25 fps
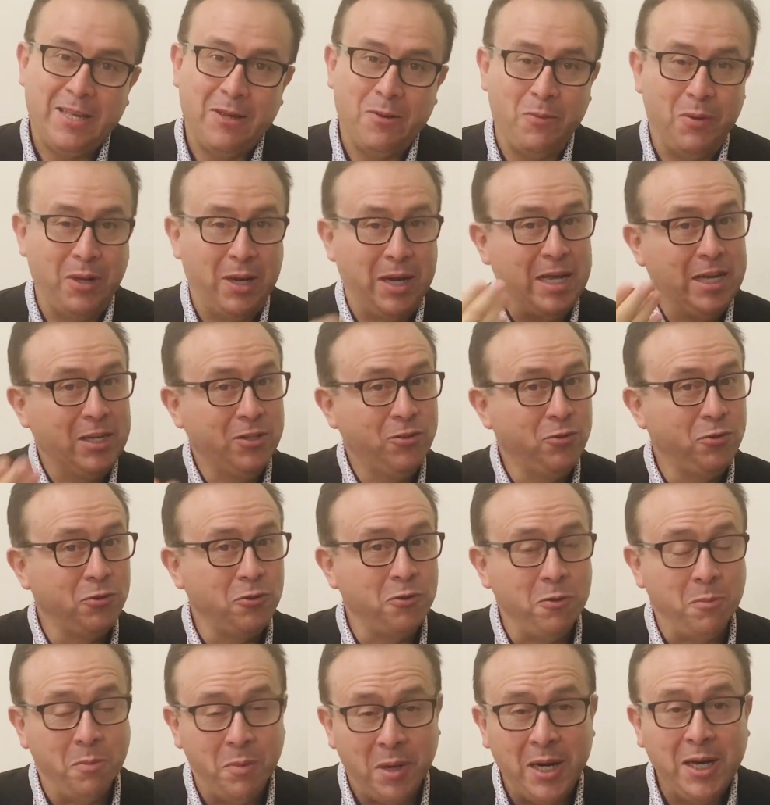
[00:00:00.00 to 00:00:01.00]
We'd like to
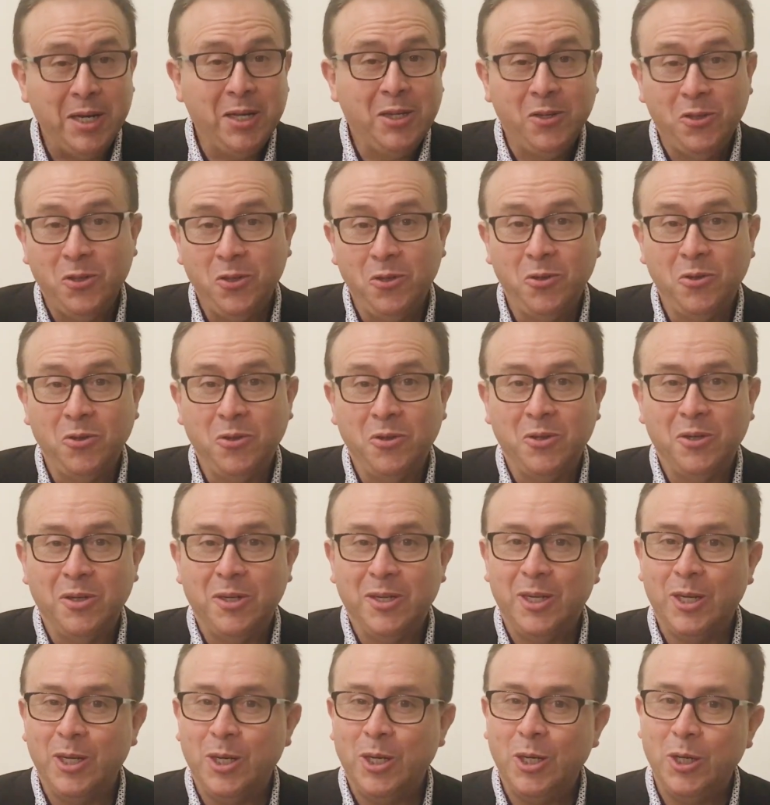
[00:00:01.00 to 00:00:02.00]
remind you
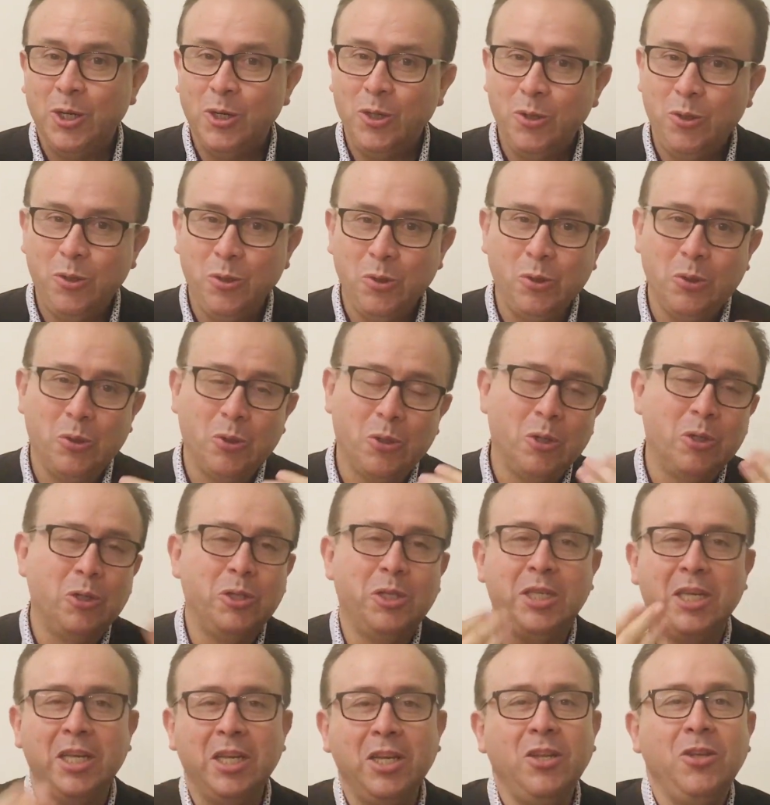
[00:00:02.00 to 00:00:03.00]
to
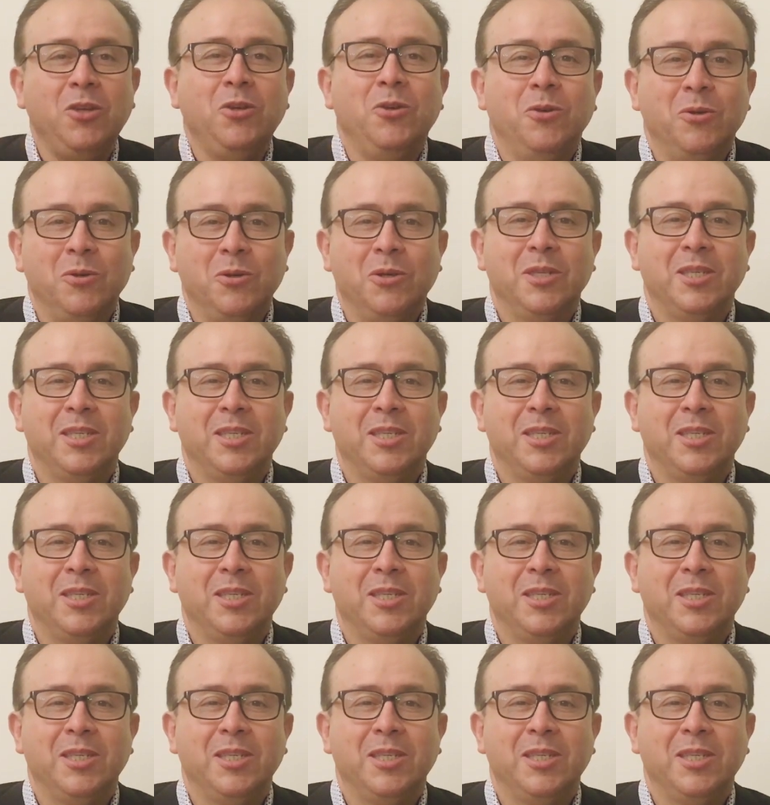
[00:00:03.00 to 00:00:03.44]
continue